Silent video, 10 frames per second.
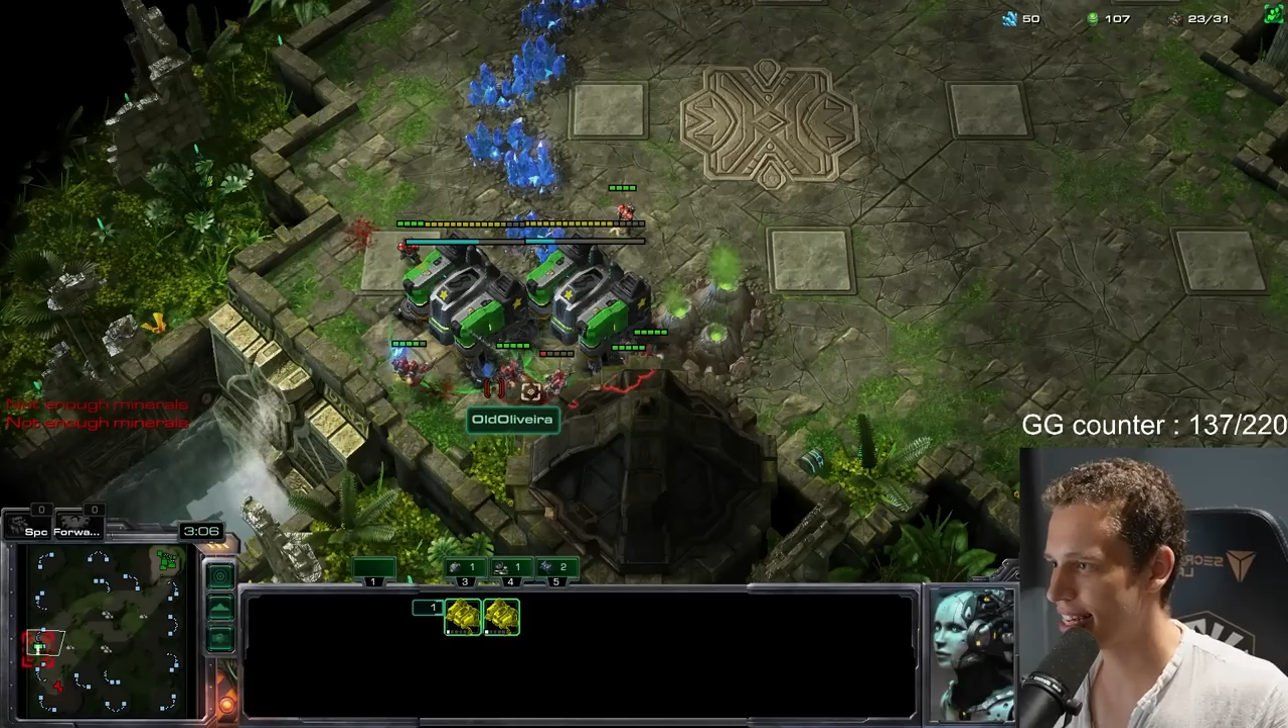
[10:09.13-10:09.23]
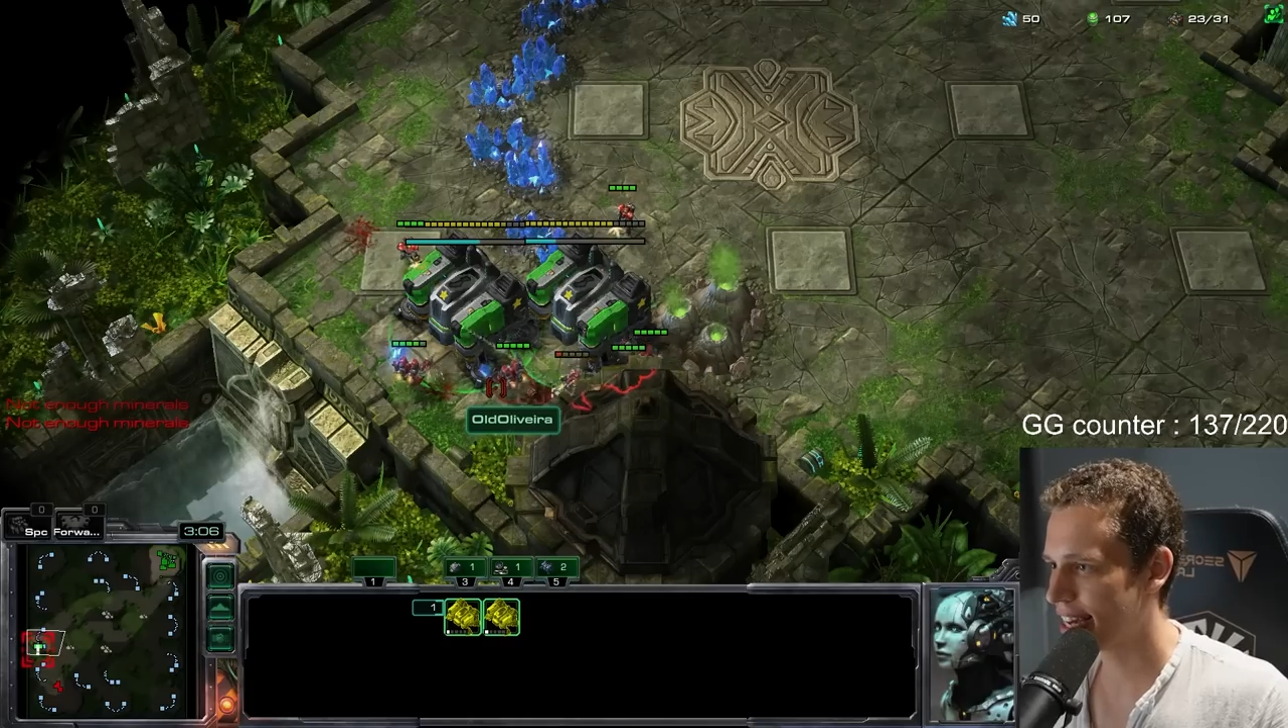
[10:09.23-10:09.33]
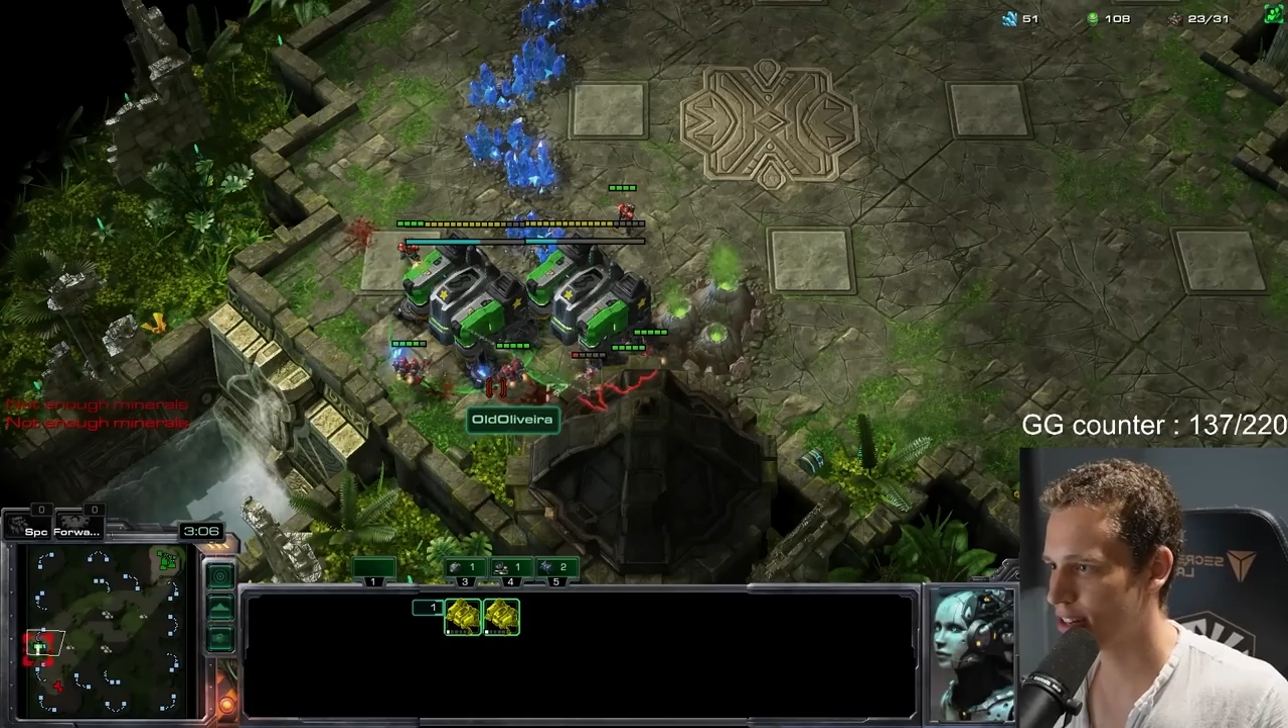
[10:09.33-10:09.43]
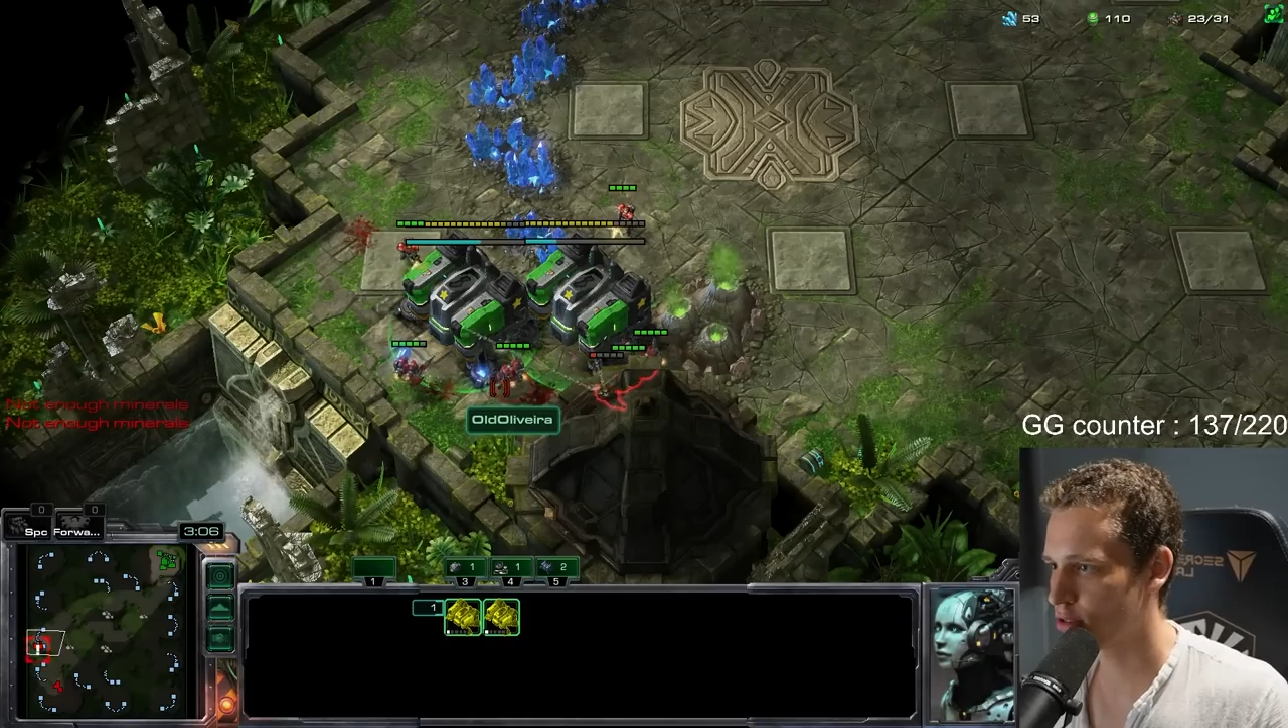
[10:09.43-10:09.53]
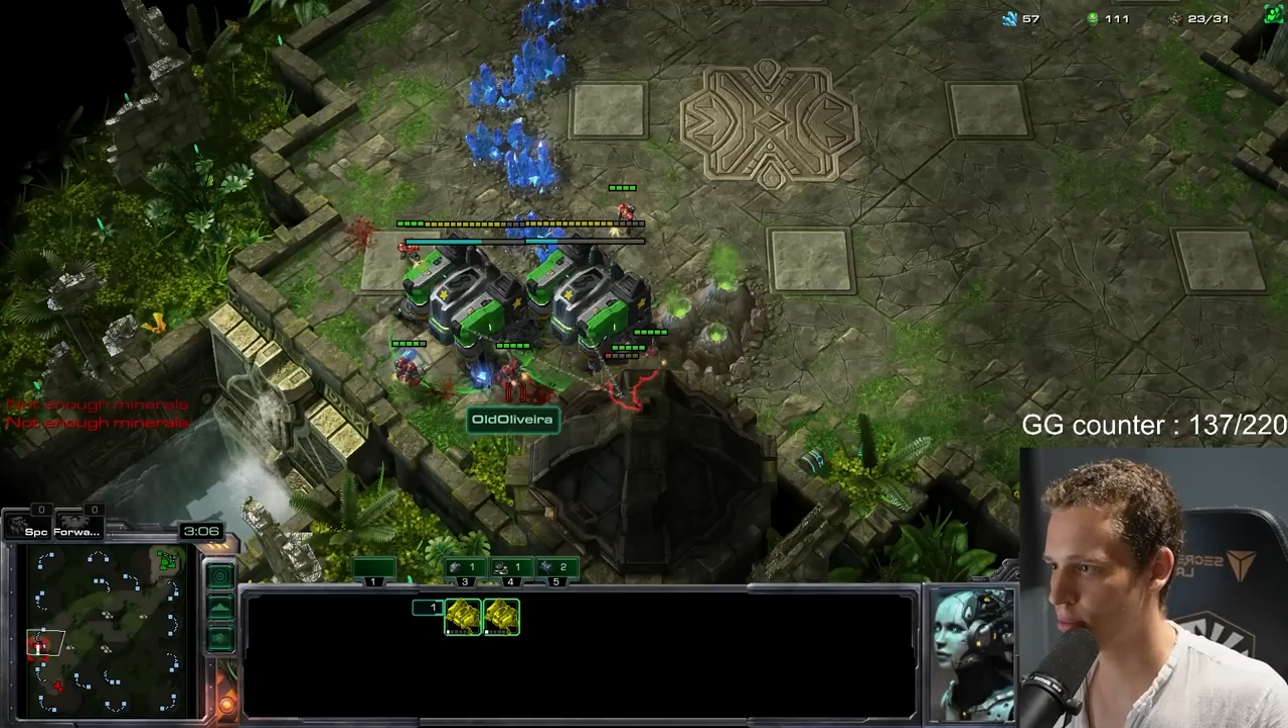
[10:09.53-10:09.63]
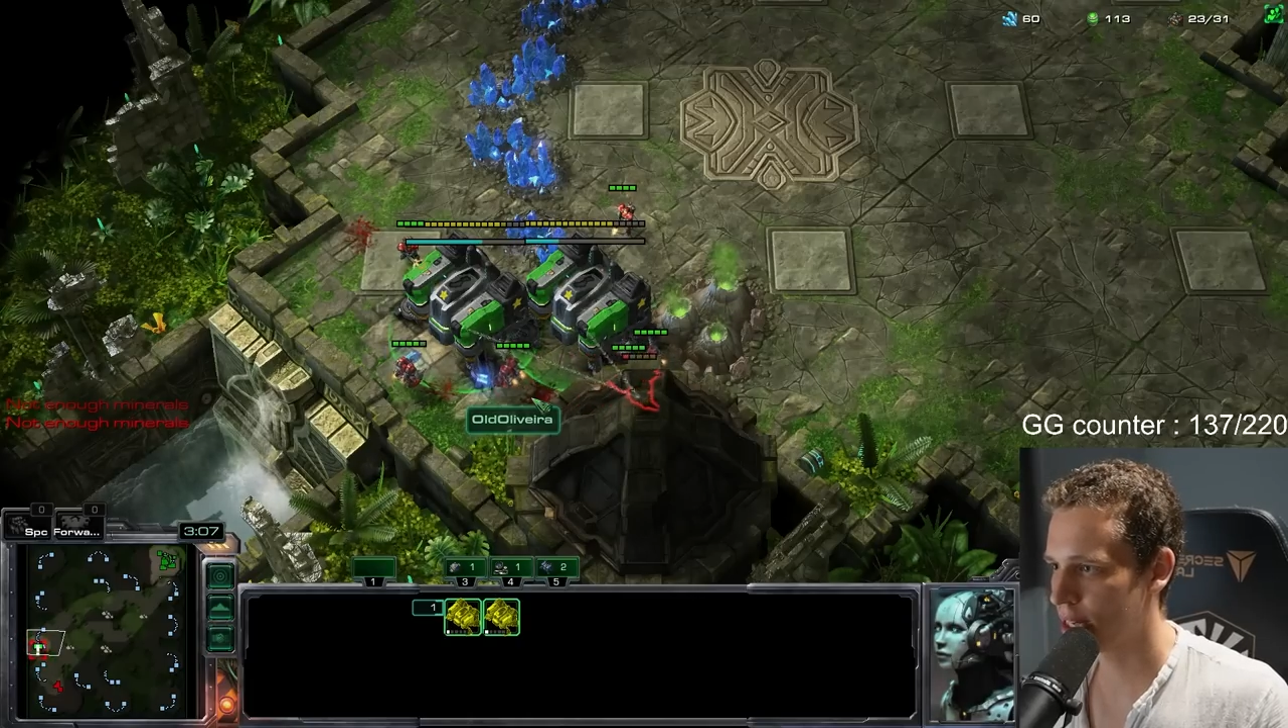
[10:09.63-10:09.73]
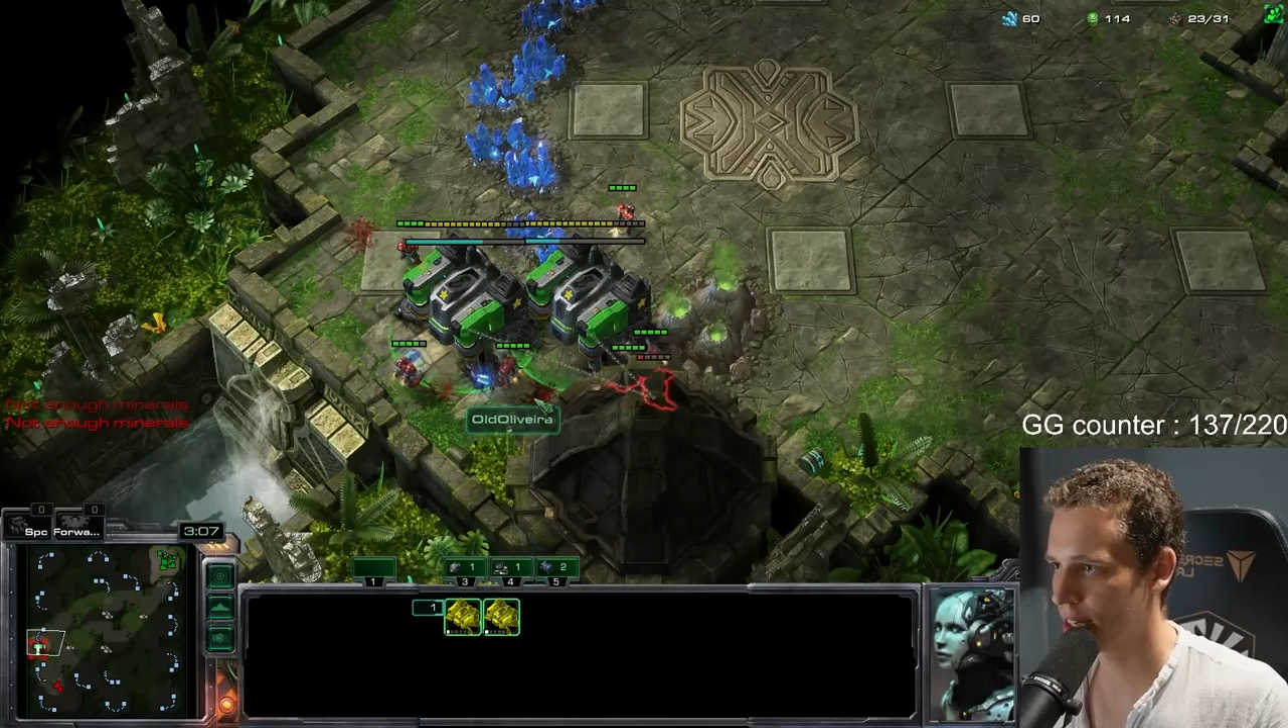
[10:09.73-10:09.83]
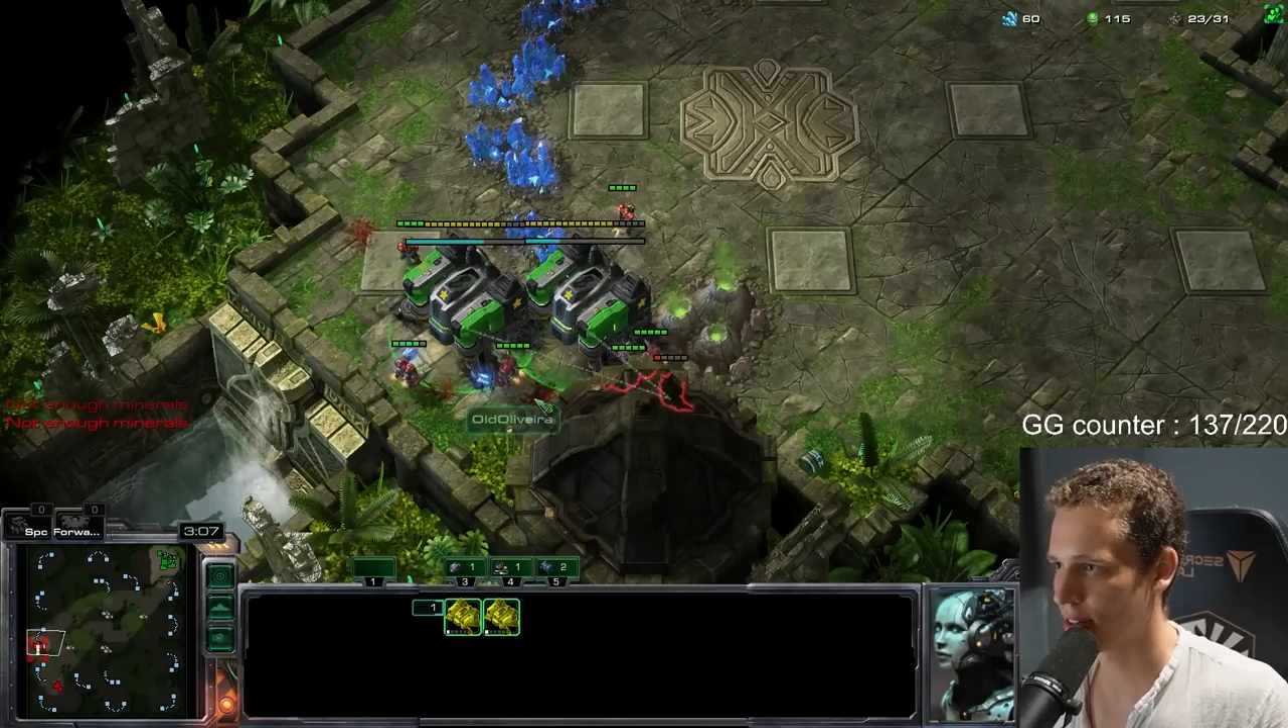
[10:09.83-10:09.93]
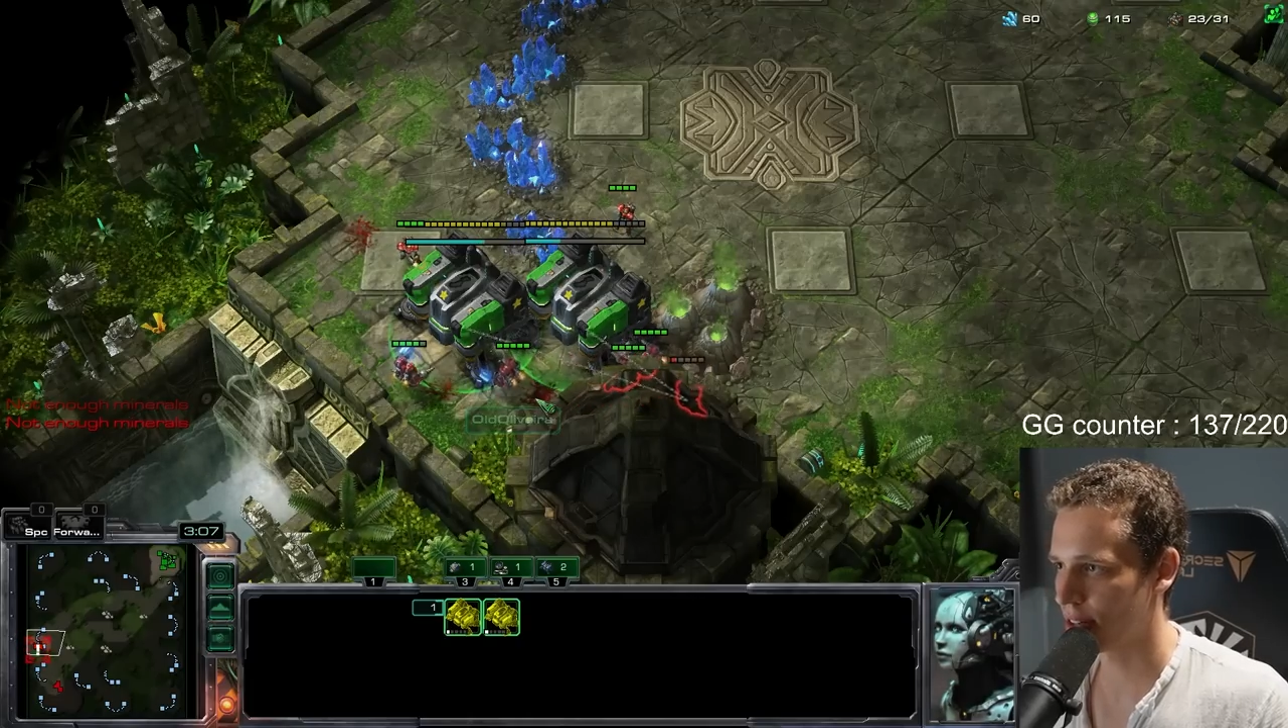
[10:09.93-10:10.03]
cash remaining at all?